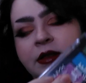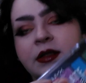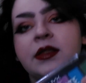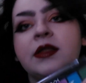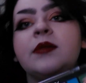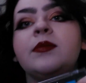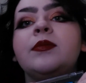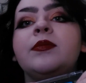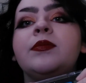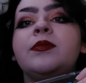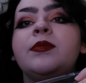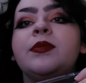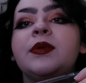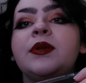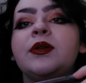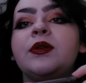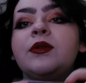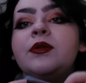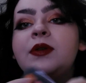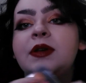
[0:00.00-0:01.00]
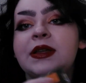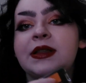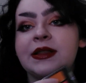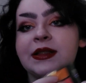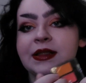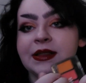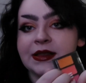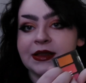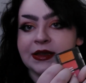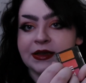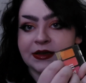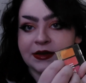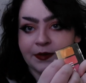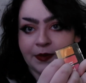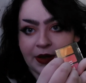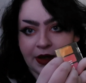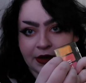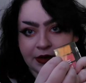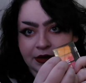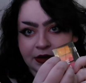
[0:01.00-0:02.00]
the blue in this
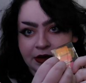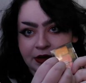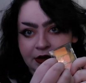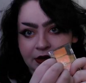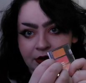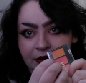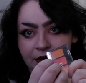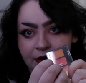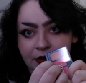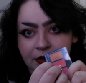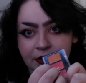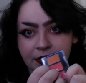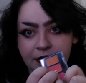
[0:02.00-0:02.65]
palette here.